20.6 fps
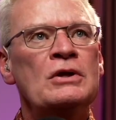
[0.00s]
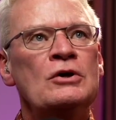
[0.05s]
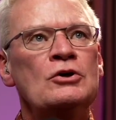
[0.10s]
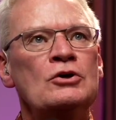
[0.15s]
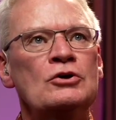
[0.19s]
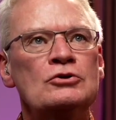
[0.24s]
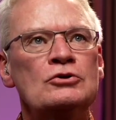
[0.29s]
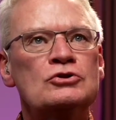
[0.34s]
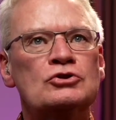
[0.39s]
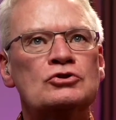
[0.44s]

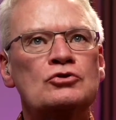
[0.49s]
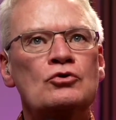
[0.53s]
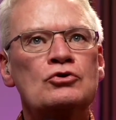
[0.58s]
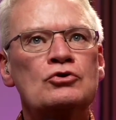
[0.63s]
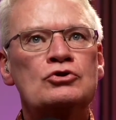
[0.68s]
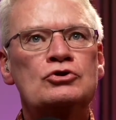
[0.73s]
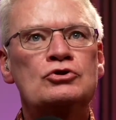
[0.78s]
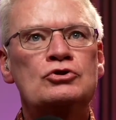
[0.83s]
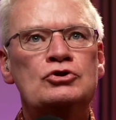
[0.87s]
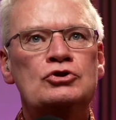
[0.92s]
So
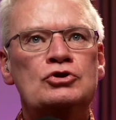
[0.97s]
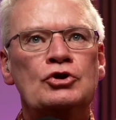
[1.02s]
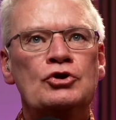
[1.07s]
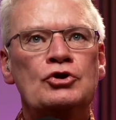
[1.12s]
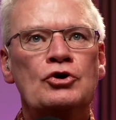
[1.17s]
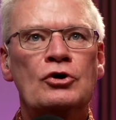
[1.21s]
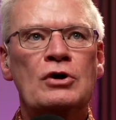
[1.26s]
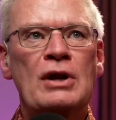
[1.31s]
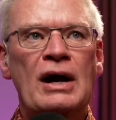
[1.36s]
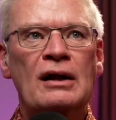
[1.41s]
to your
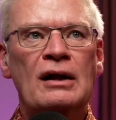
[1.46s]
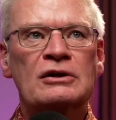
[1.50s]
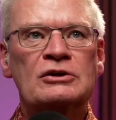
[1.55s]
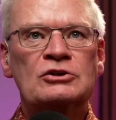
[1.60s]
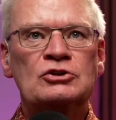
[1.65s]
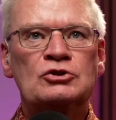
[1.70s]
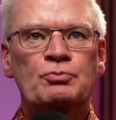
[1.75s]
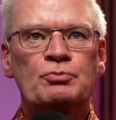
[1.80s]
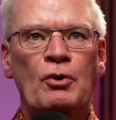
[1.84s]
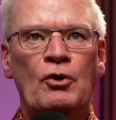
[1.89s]
knowledge,
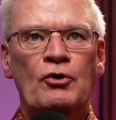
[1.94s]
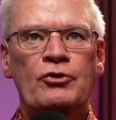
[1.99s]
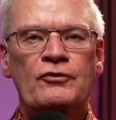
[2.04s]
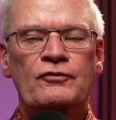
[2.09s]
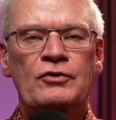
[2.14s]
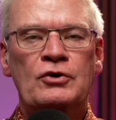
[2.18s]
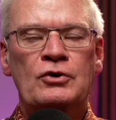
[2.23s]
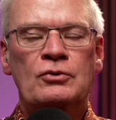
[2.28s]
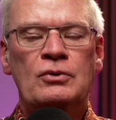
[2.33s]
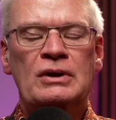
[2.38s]
both of
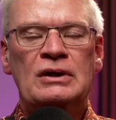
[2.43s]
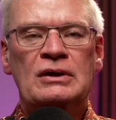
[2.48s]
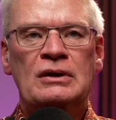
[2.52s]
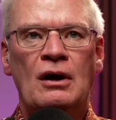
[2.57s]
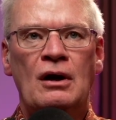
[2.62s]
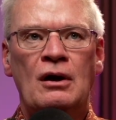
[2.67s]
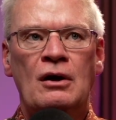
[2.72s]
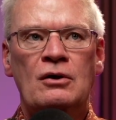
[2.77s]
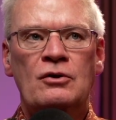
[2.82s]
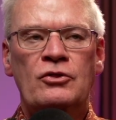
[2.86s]
you,
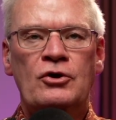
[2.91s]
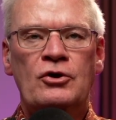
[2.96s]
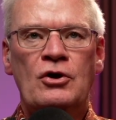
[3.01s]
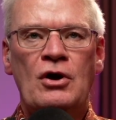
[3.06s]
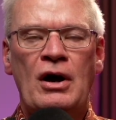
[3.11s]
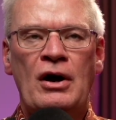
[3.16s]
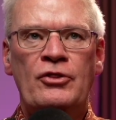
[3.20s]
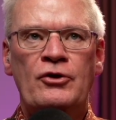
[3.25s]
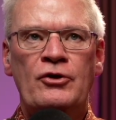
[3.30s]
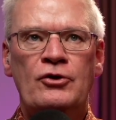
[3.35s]
are there
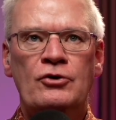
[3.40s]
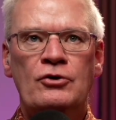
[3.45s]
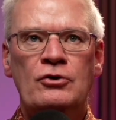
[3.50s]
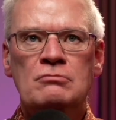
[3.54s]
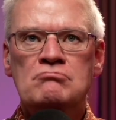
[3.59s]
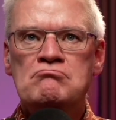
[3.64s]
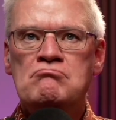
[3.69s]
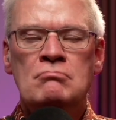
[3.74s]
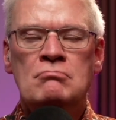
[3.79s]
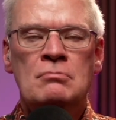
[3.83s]
other
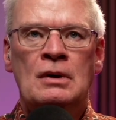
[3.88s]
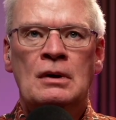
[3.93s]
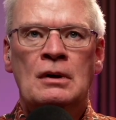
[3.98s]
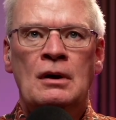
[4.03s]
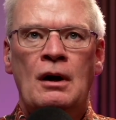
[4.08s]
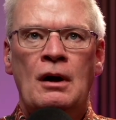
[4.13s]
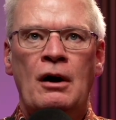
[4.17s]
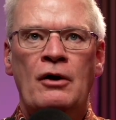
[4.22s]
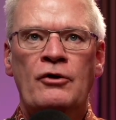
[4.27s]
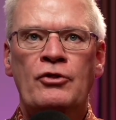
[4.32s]

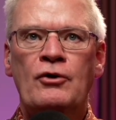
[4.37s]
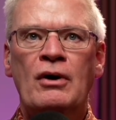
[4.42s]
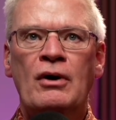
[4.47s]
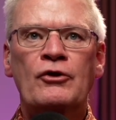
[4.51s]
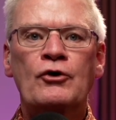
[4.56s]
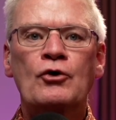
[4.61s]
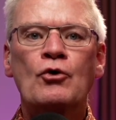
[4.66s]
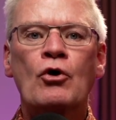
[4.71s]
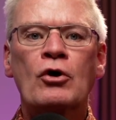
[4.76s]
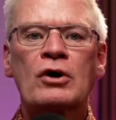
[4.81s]

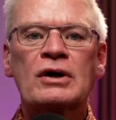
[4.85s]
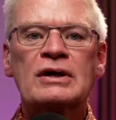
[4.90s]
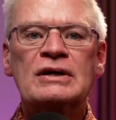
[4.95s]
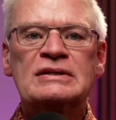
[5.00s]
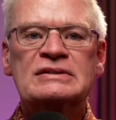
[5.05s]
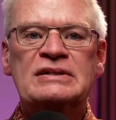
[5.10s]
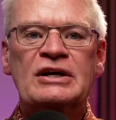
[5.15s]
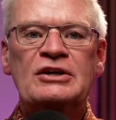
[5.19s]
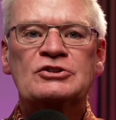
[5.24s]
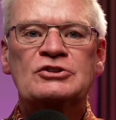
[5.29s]

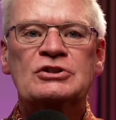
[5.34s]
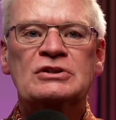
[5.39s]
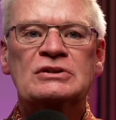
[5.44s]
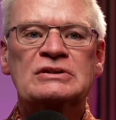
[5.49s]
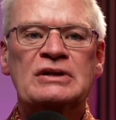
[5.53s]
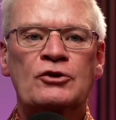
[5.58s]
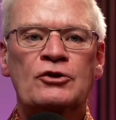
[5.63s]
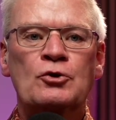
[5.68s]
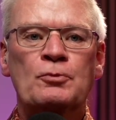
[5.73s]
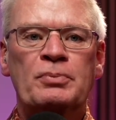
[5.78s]
organizations,
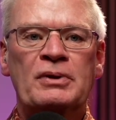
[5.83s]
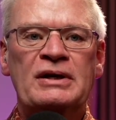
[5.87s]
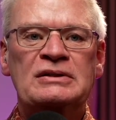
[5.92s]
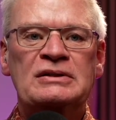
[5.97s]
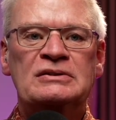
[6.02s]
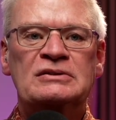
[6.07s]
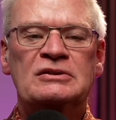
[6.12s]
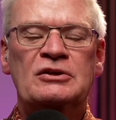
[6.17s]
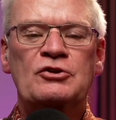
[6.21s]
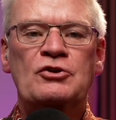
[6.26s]
other places
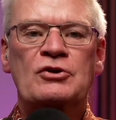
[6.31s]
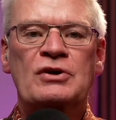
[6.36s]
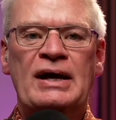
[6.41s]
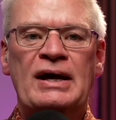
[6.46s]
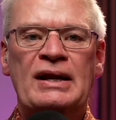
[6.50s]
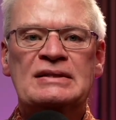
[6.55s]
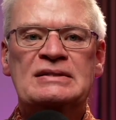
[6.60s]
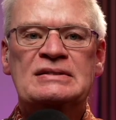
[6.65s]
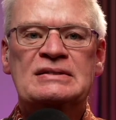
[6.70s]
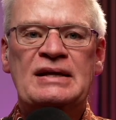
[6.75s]
in the United
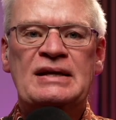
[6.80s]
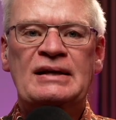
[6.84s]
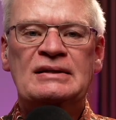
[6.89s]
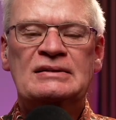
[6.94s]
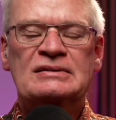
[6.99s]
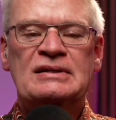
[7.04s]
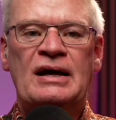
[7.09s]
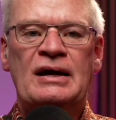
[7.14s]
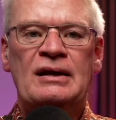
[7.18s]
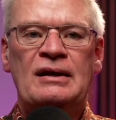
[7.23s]
States
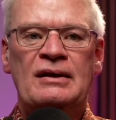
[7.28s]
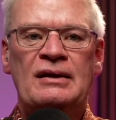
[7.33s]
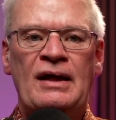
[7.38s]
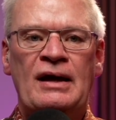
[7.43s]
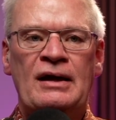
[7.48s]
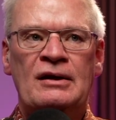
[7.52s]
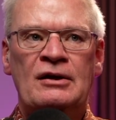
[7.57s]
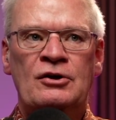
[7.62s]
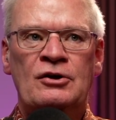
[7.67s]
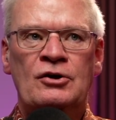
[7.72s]
that
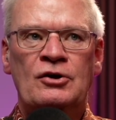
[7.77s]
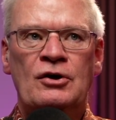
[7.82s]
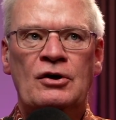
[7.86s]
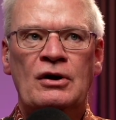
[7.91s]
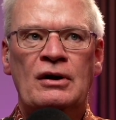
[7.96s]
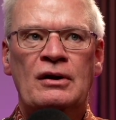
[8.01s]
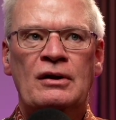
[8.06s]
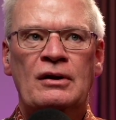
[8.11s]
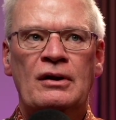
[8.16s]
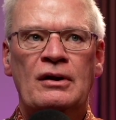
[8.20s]
are
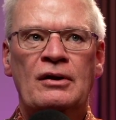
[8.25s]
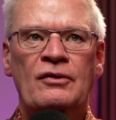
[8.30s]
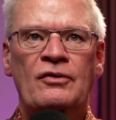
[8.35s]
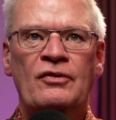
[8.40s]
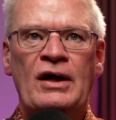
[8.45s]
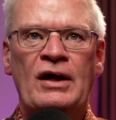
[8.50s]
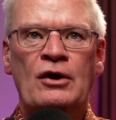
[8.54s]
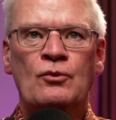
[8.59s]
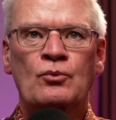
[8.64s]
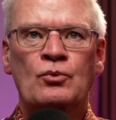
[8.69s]

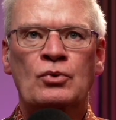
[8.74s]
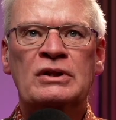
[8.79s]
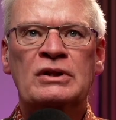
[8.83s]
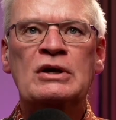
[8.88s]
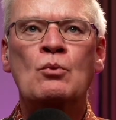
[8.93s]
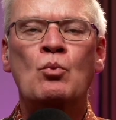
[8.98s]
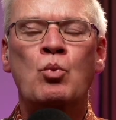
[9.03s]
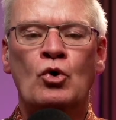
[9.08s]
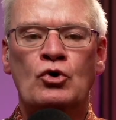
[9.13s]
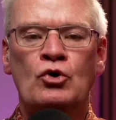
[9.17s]
really
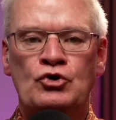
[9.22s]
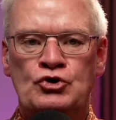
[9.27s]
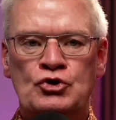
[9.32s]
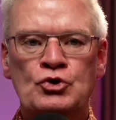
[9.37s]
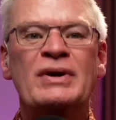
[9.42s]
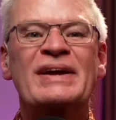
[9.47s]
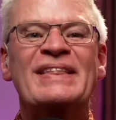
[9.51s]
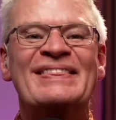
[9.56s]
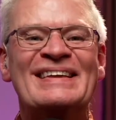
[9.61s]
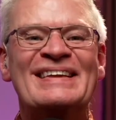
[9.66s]

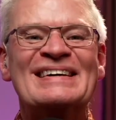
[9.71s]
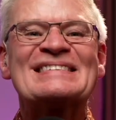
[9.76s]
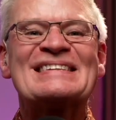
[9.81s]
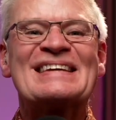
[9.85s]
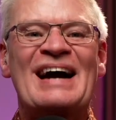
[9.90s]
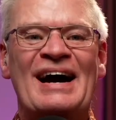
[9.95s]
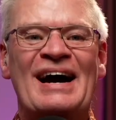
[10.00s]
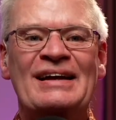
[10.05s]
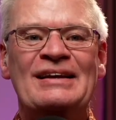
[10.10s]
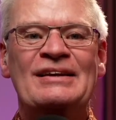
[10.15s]
doing this
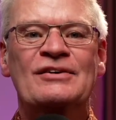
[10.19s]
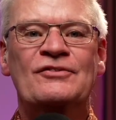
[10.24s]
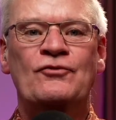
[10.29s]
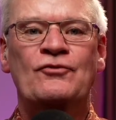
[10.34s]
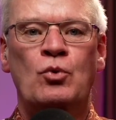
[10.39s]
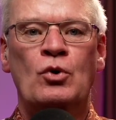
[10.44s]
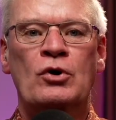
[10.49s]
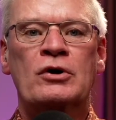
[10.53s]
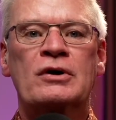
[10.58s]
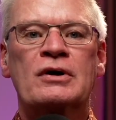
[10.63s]
kind of
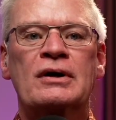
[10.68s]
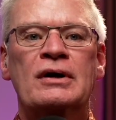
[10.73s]
work